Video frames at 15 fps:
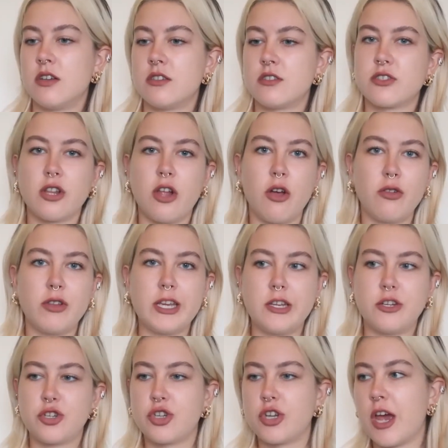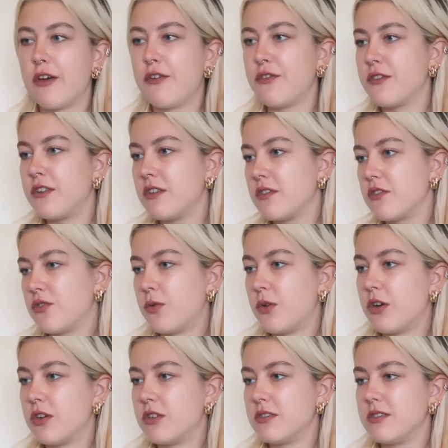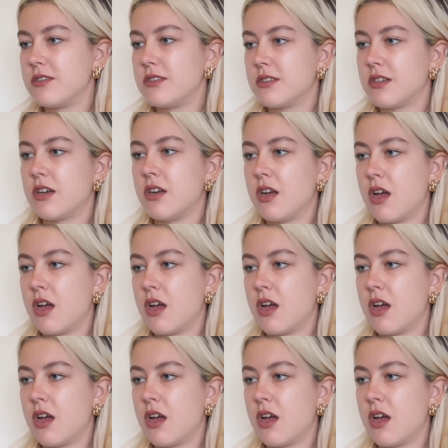slowly shift towards